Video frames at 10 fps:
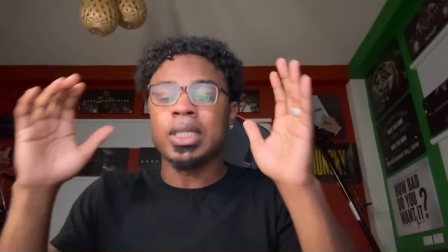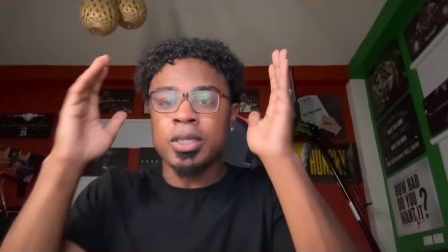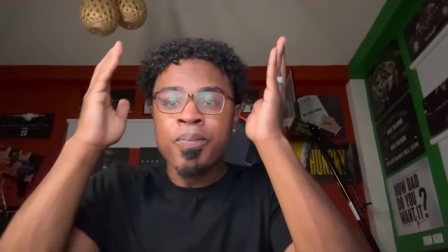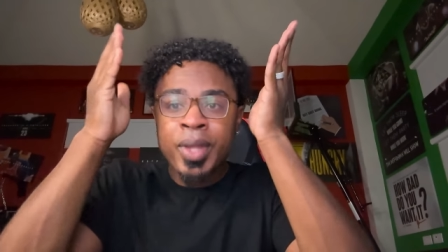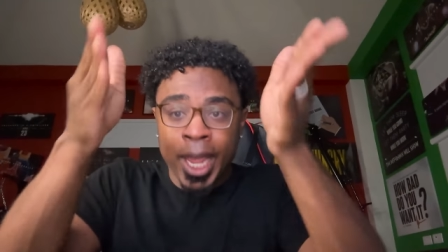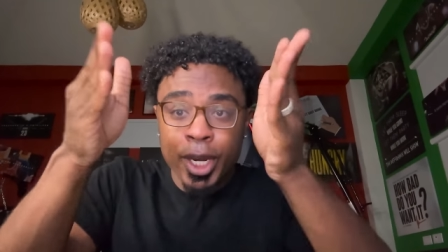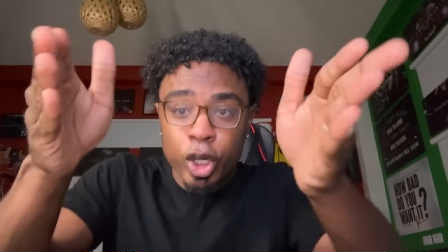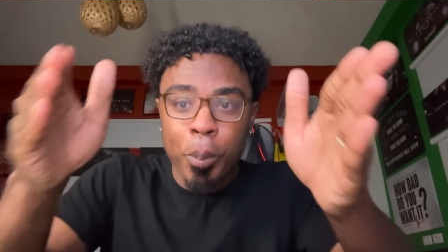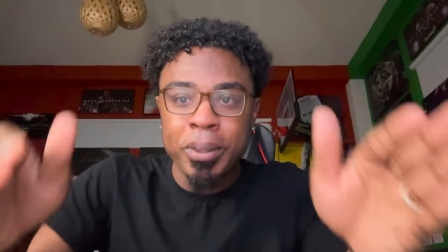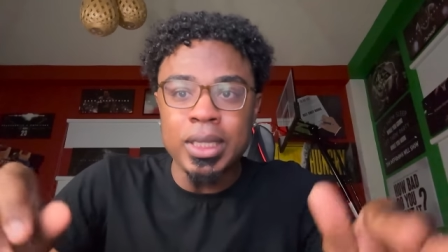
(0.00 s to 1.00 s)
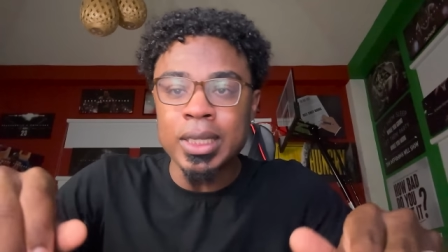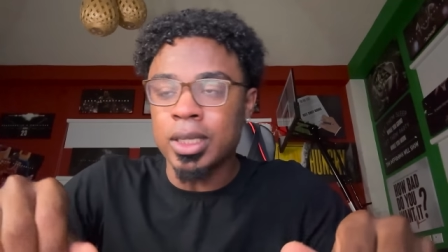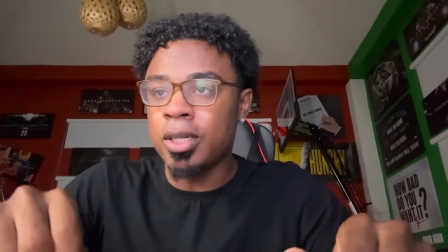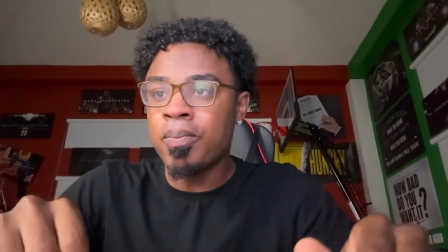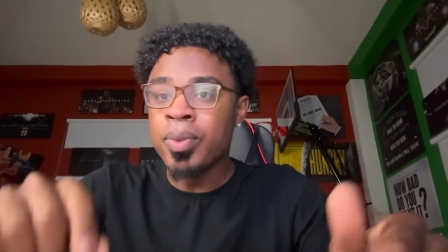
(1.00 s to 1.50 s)
just in your
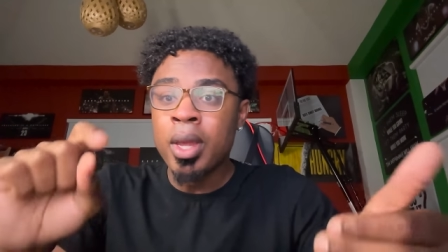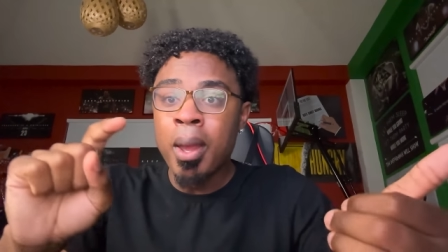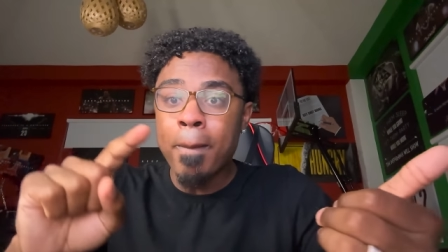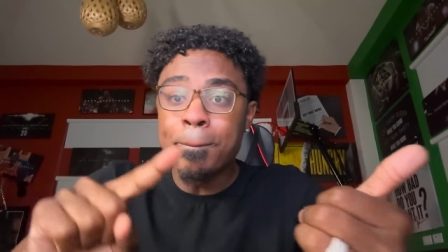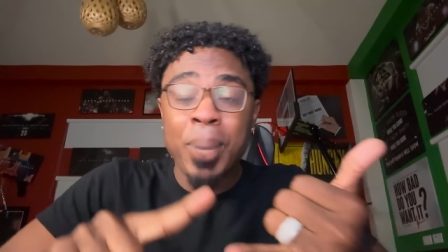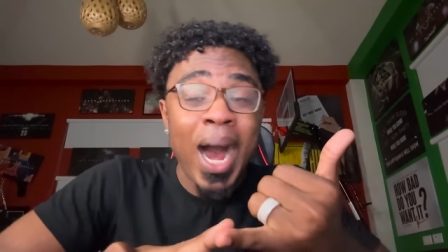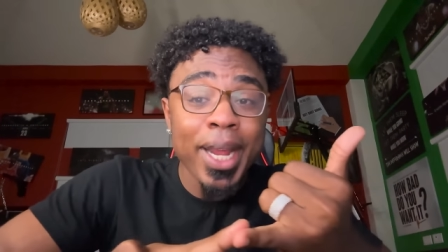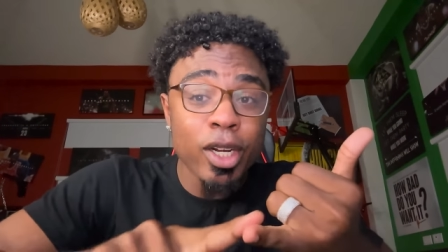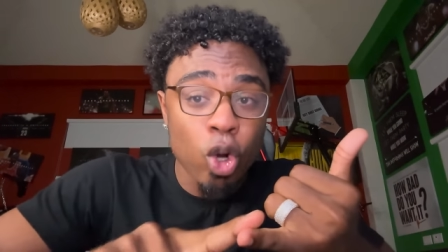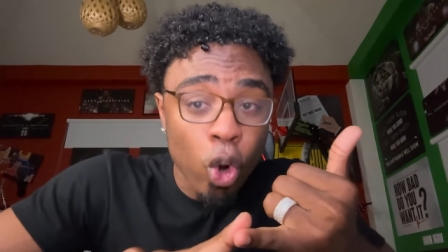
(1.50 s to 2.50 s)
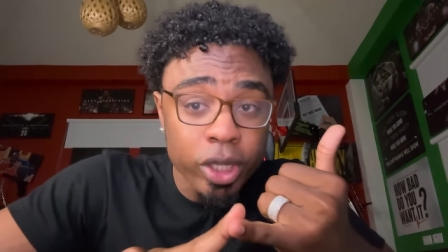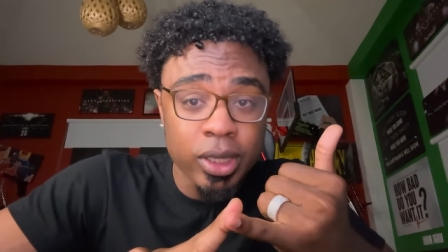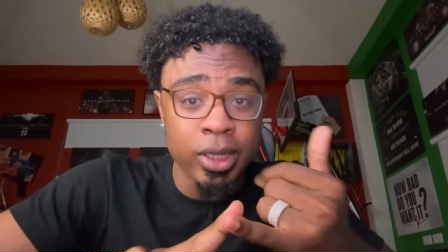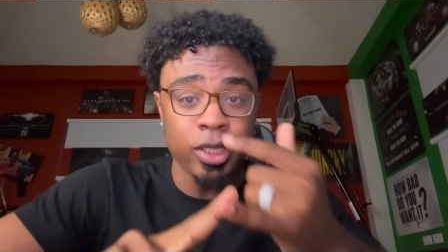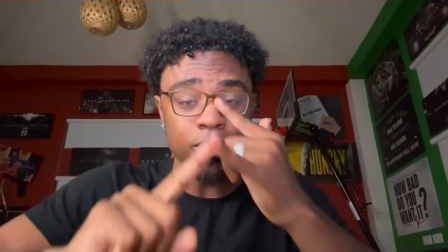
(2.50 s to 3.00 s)
position buying
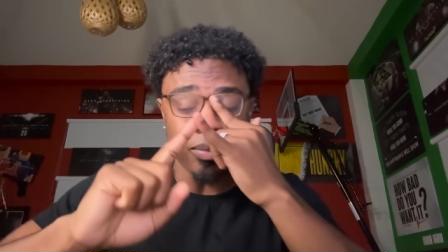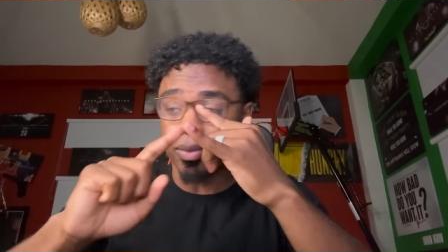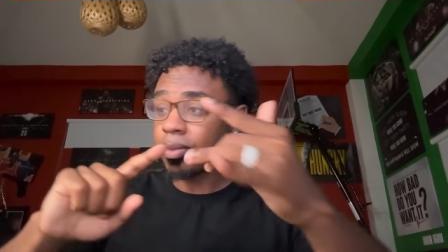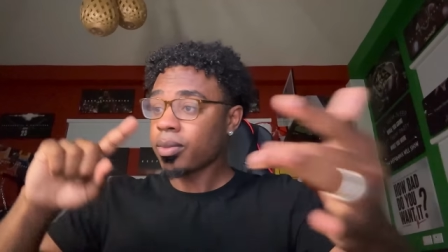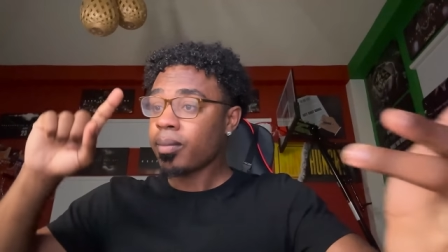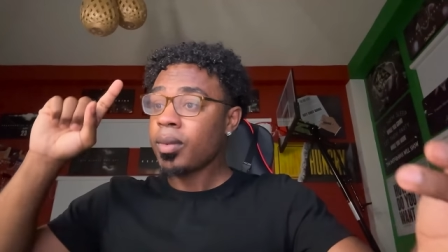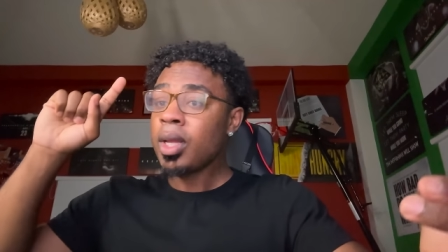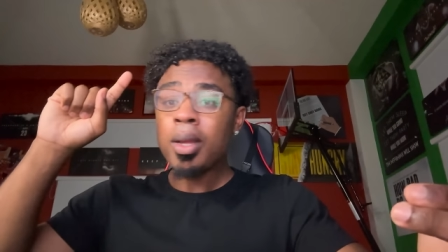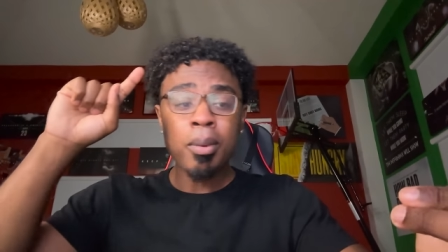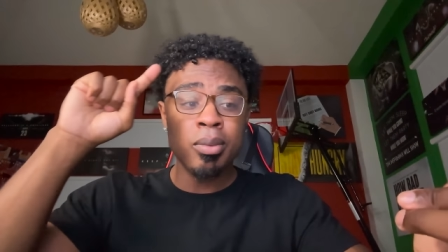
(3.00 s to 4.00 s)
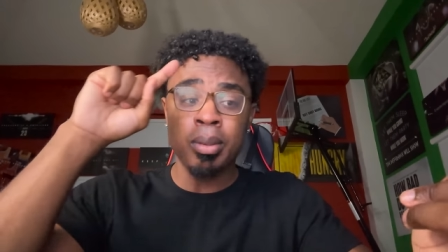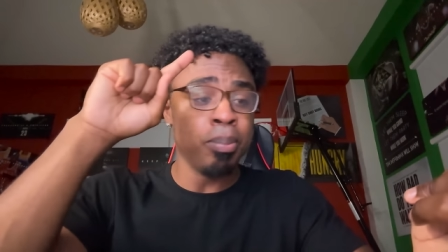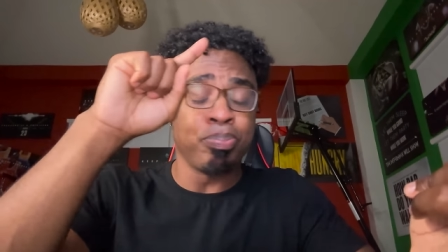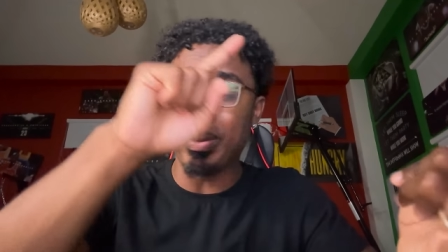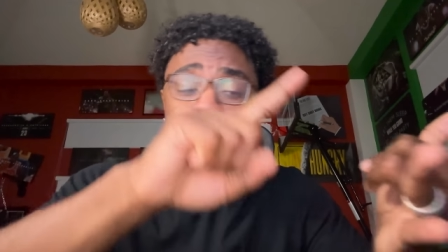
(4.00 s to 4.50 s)
courses,
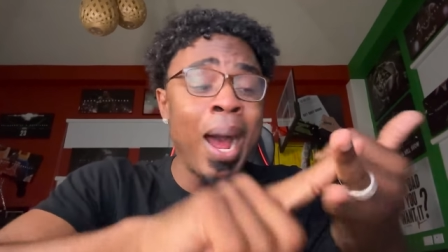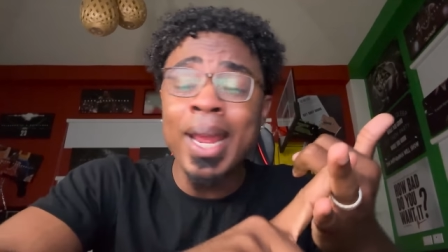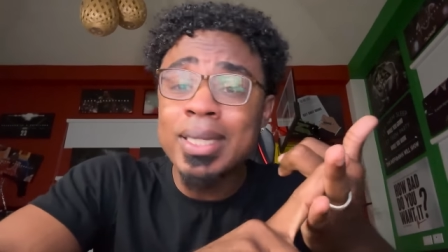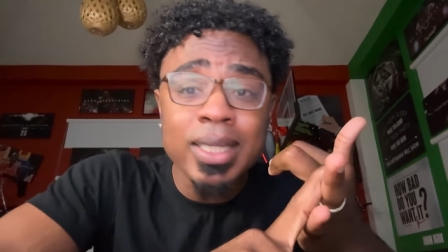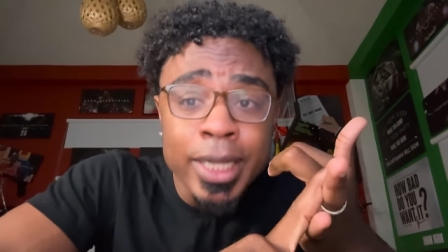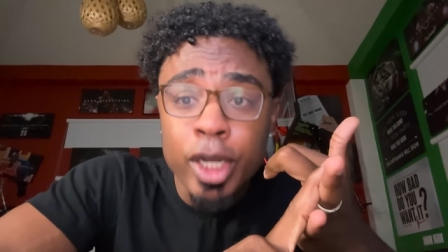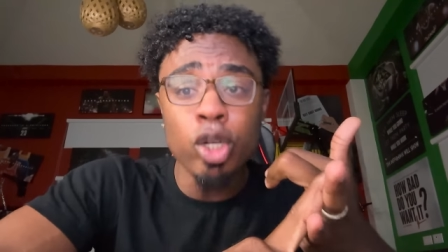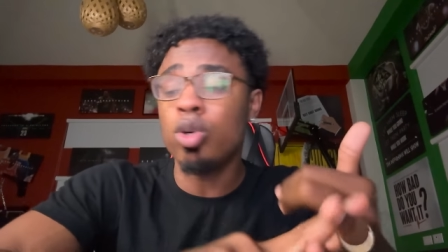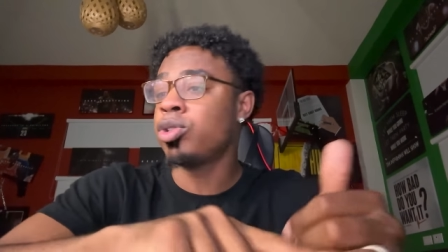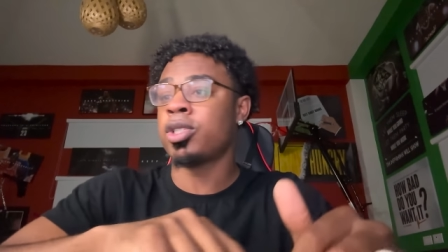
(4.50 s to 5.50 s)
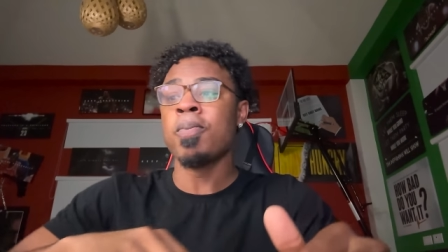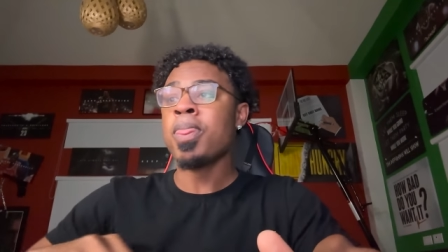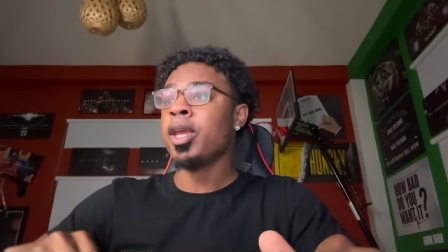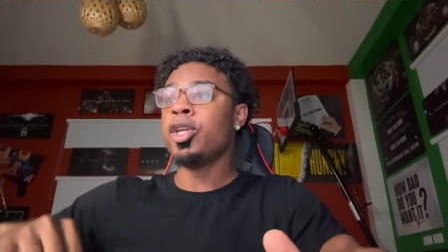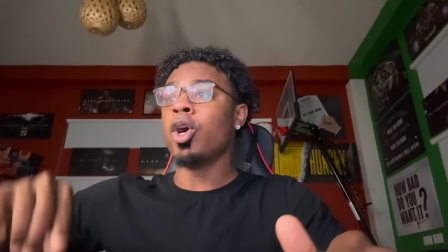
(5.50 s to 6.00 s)
buying signals,
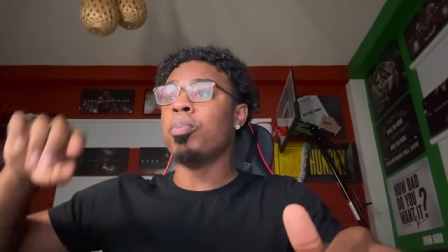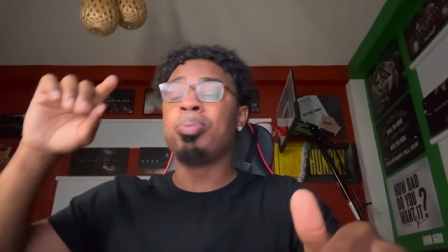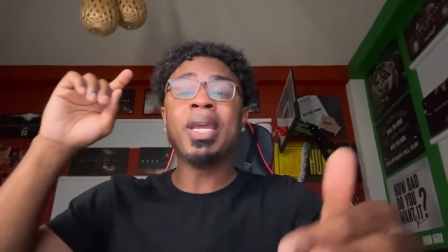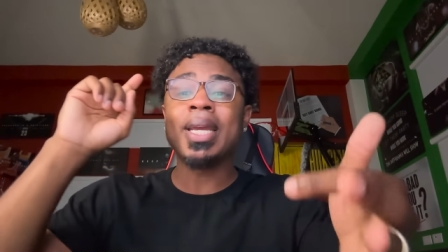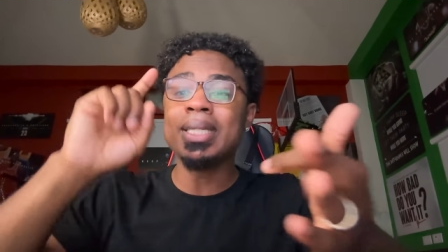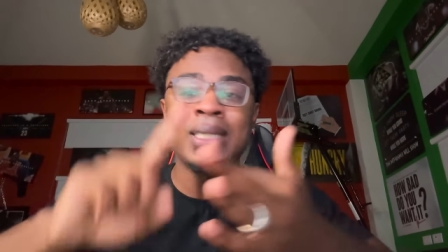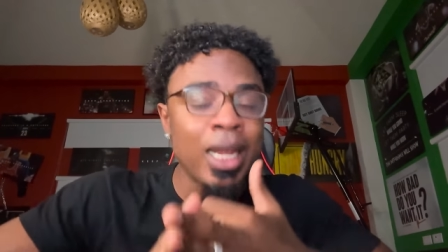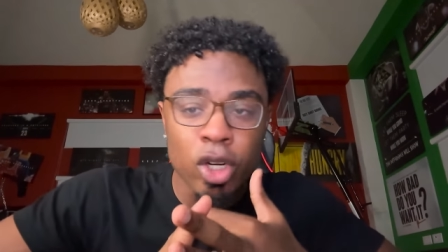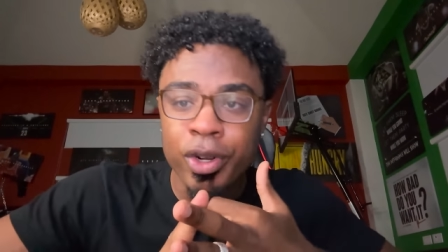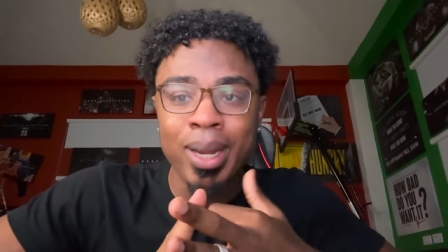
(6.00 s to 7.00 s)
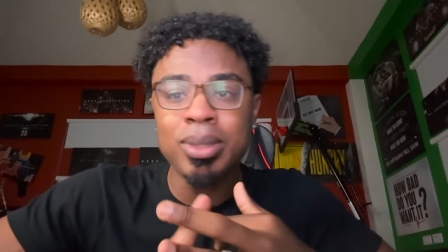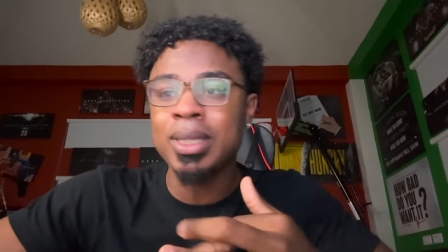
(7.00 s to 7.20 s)
you know, being in Telegram